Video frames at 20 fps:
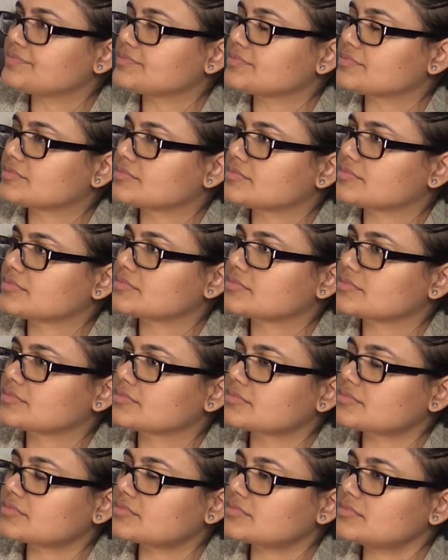
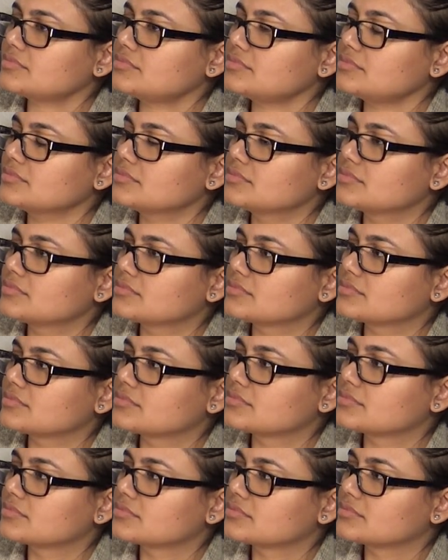
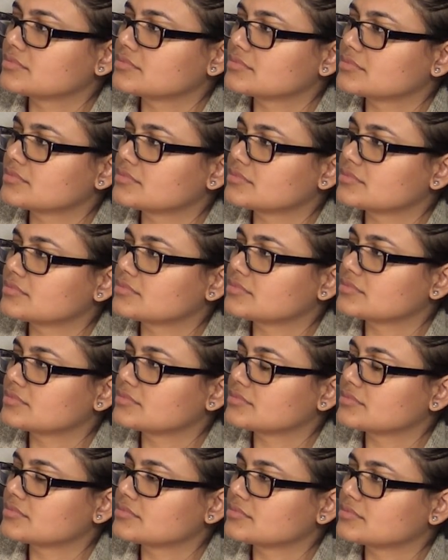
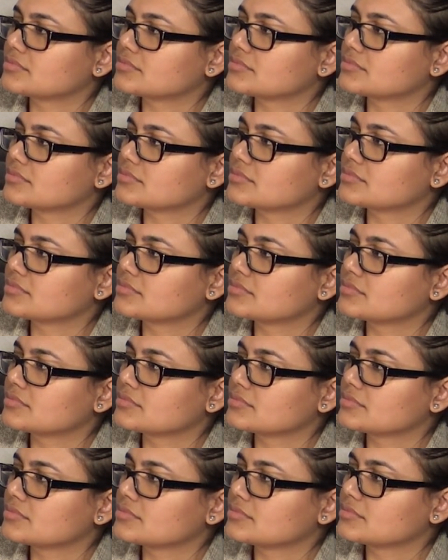
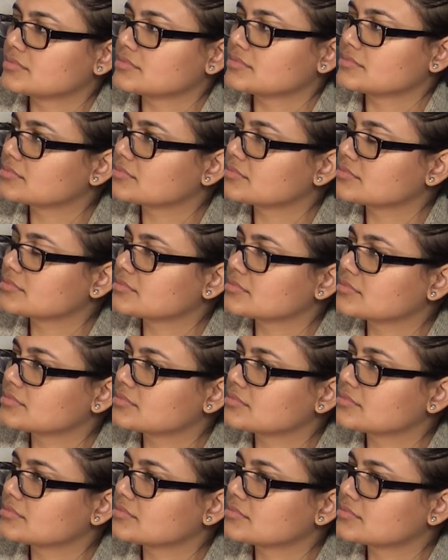(not speaking)